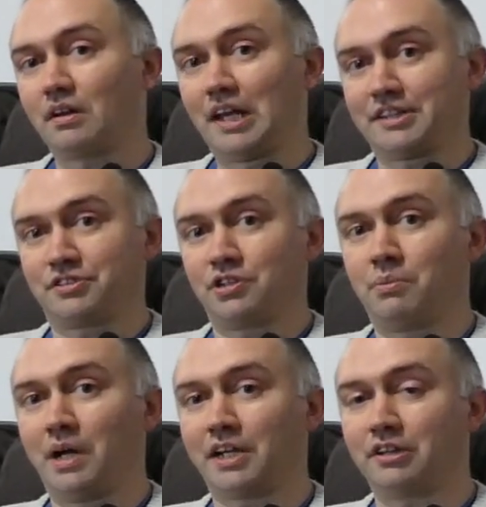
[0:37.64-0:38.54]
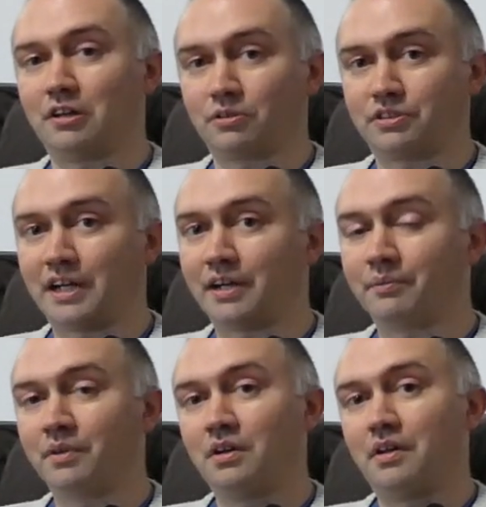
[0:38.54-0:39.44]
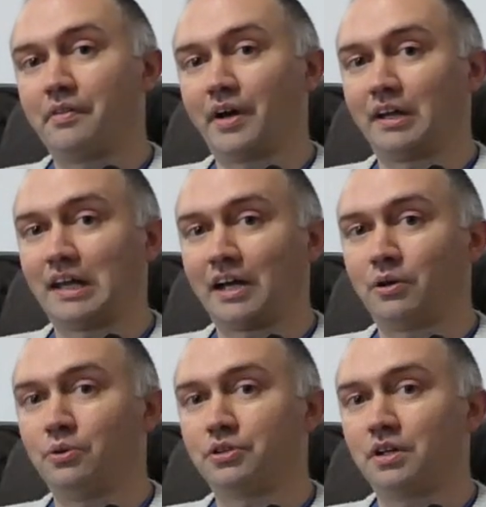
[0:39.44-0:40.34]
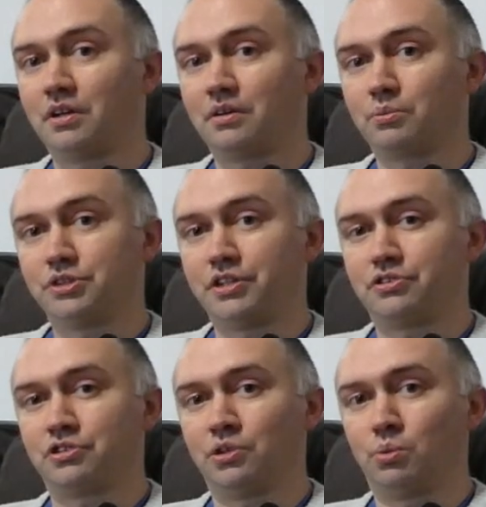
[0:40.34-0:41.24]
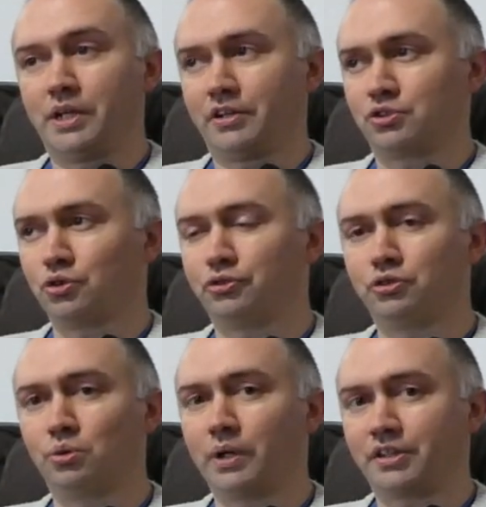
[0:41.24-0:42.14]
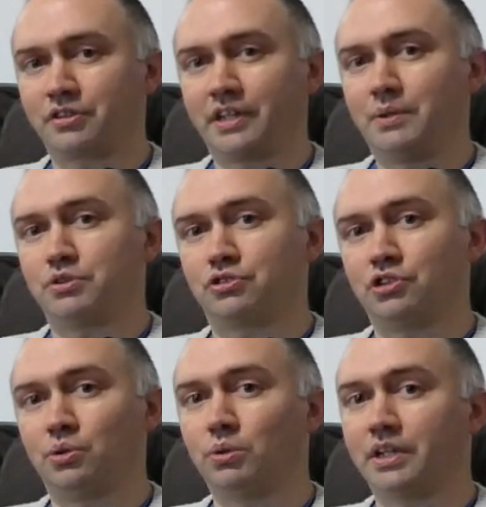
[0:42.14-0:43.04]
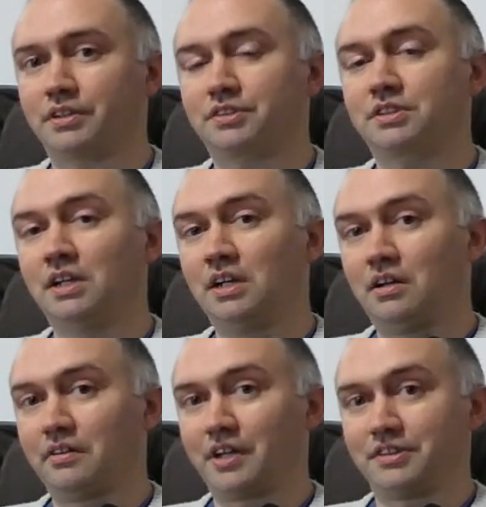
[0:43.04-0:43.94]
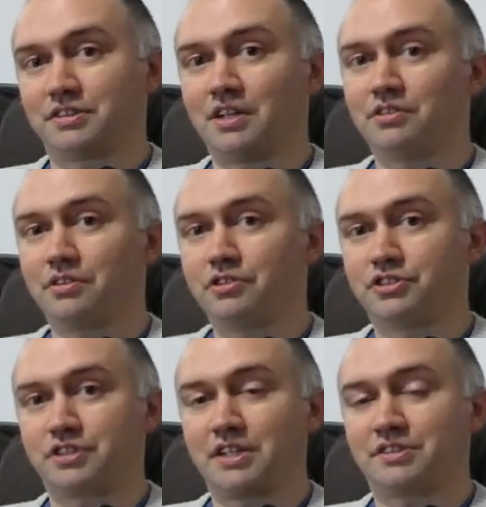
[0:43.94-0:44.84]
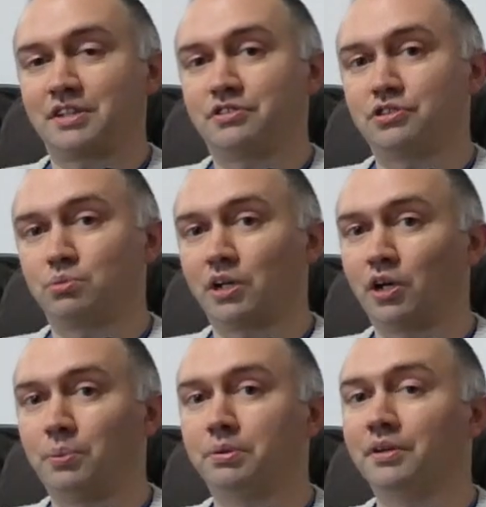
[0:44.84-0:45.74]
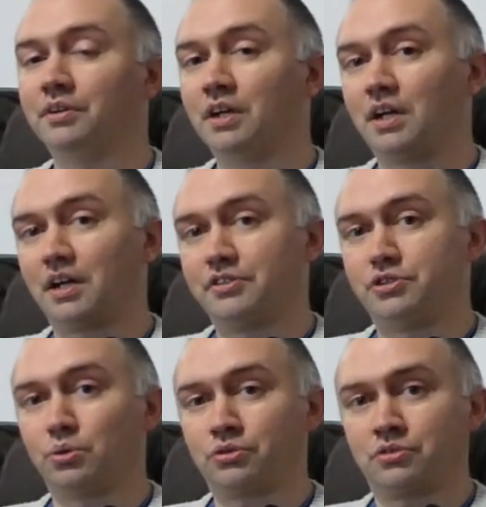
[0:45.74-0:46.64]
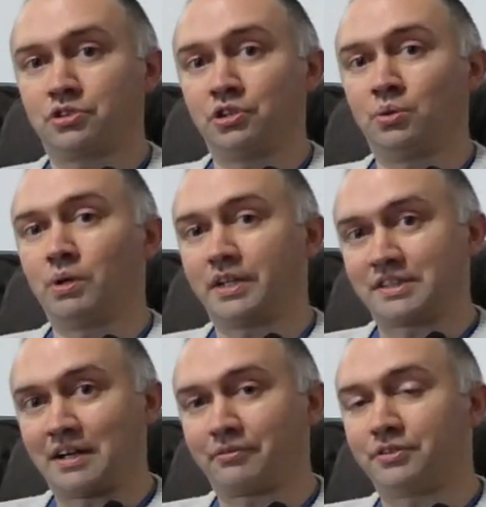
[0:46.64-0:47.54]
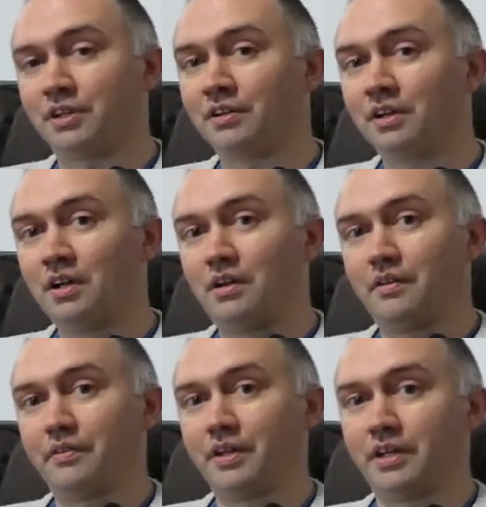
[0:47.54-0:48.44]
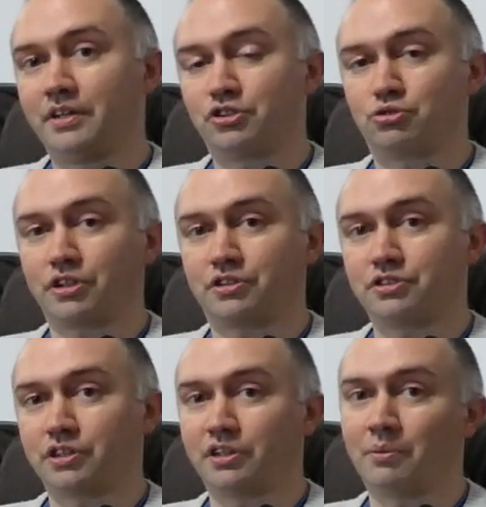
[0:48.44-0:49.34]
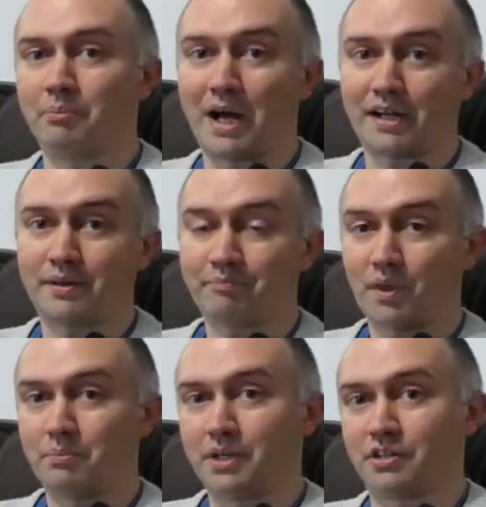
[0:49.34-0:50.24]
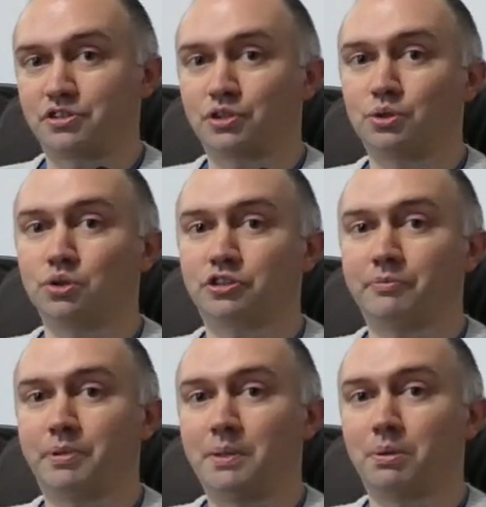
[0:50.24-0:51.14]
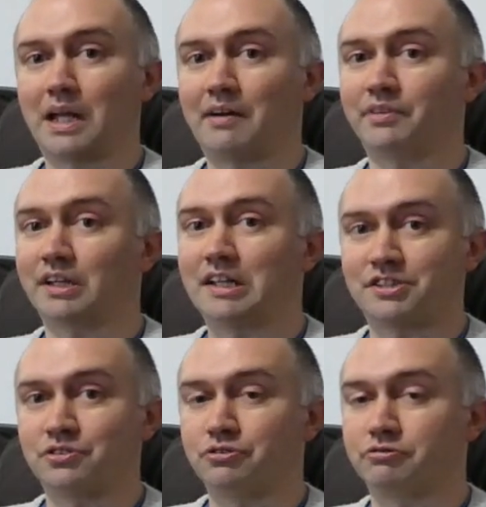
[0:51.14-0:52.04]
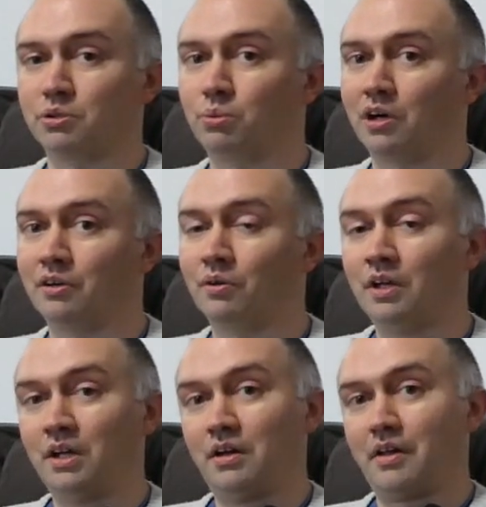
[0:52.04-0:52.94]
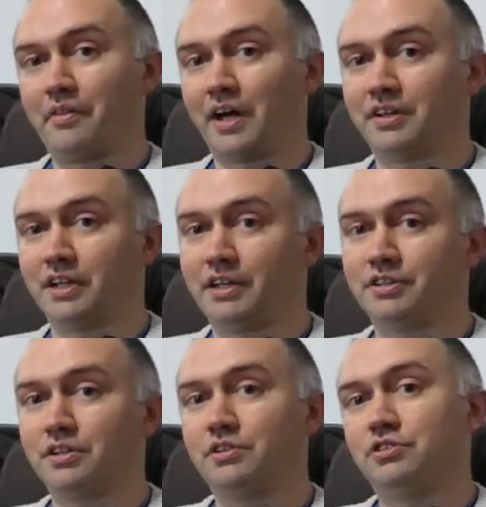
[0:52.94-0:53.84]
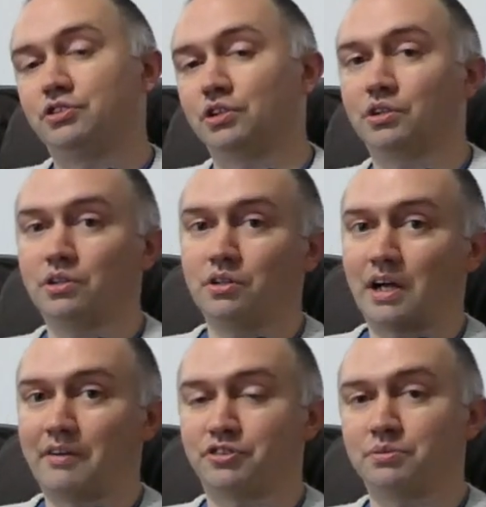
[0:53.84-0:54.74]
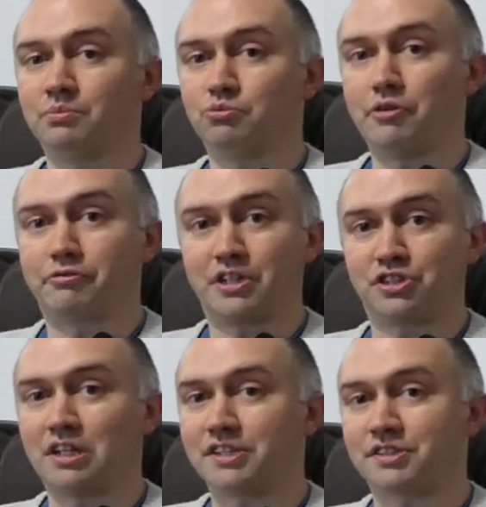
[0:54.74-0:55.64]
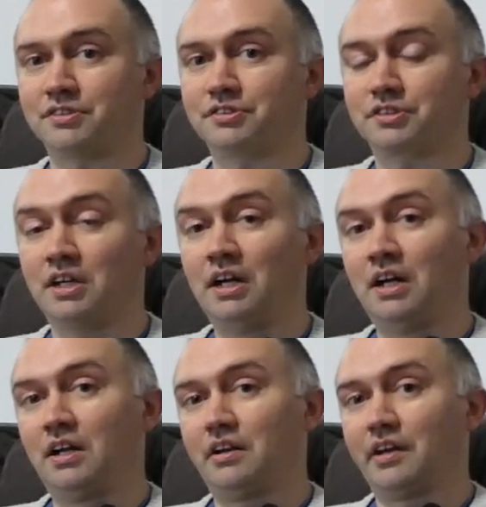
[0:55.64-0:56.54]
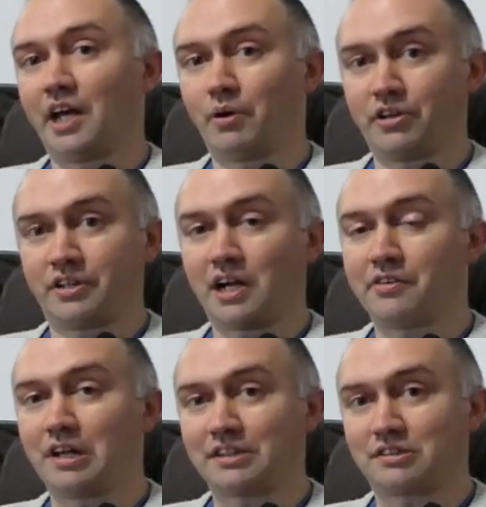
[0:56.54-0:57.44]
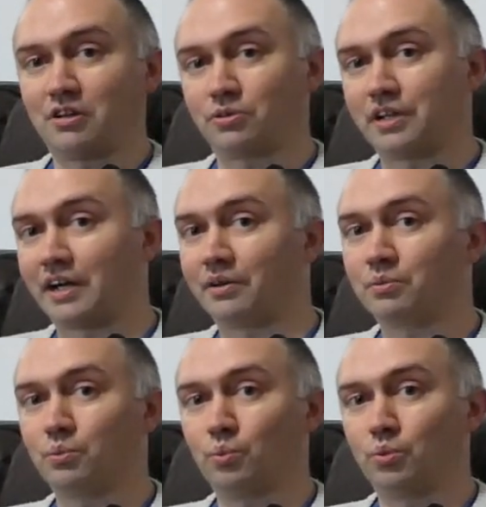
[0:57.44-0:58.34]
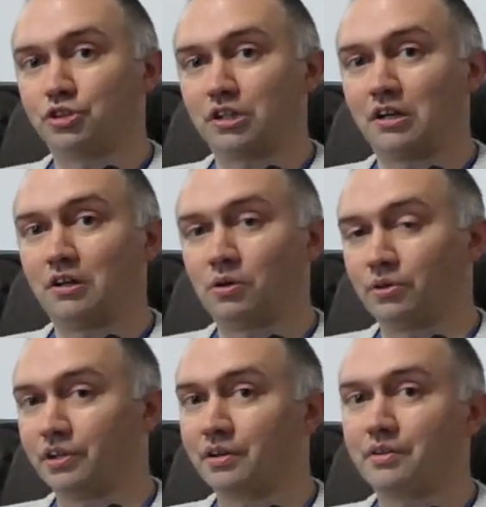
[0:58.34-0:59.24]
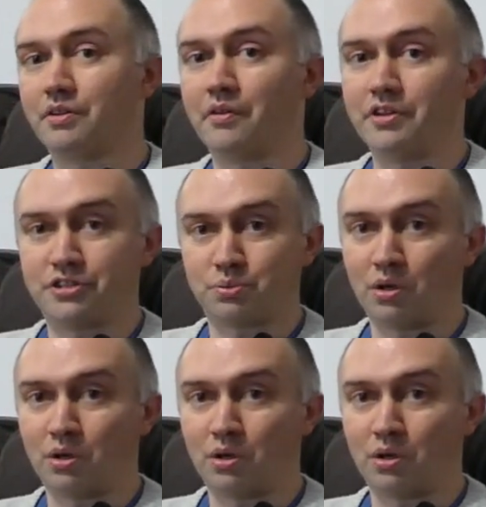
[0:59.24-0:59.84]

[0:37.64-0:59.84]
last time we had a lockdown, they allowed, was it two weeks or four weeks? I think it was two weeks. They said the test centres were open until two weeks after the instructors had gone back. Because, of course, if people haven't had lessons for a while, they need to have some refresher lessons. Now, okay, the last lockdown, was a lot longer than this